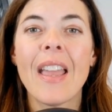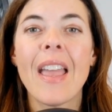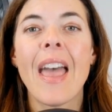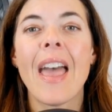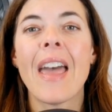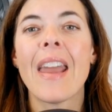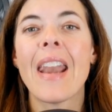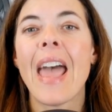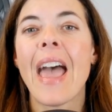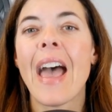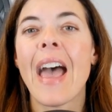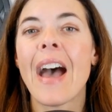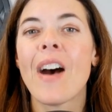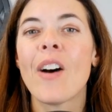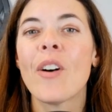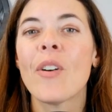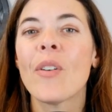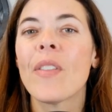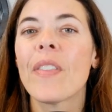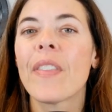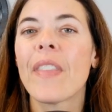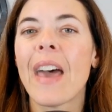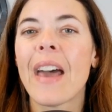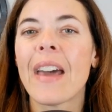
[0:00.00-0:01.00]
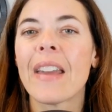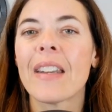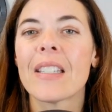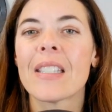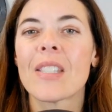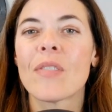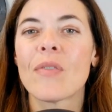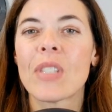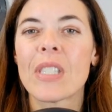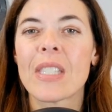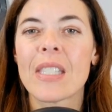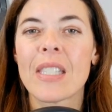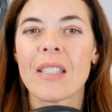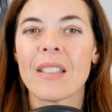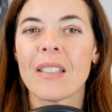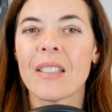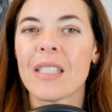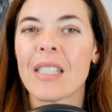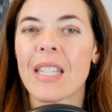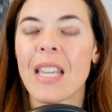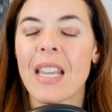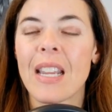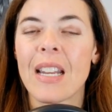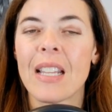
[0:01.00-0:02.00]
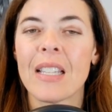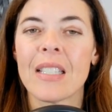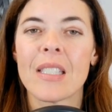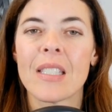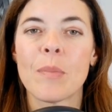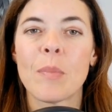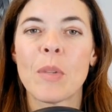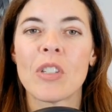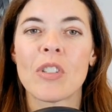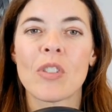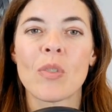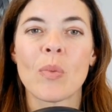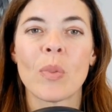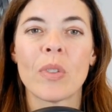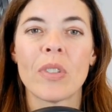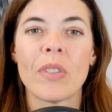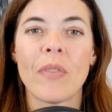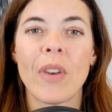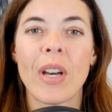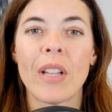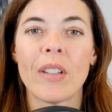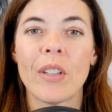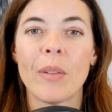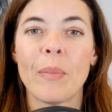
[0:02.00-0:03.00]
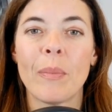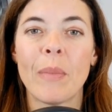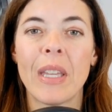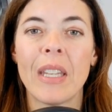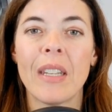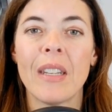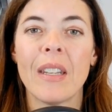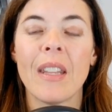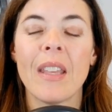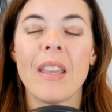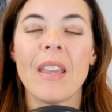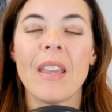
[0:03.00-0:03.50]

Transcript: and how that is facilitating spiritual development.